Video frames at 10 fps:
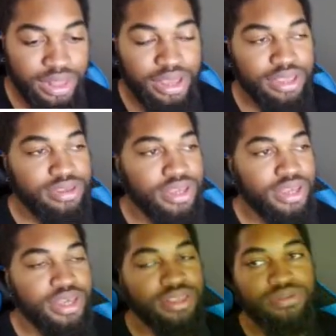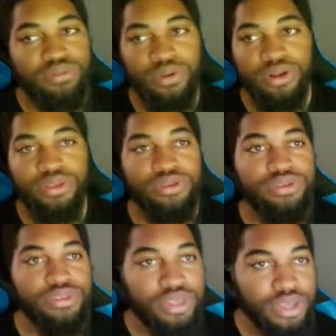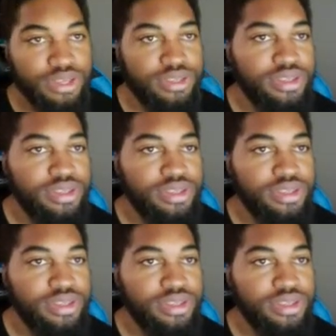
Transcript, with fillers: like I said, it's one of those things.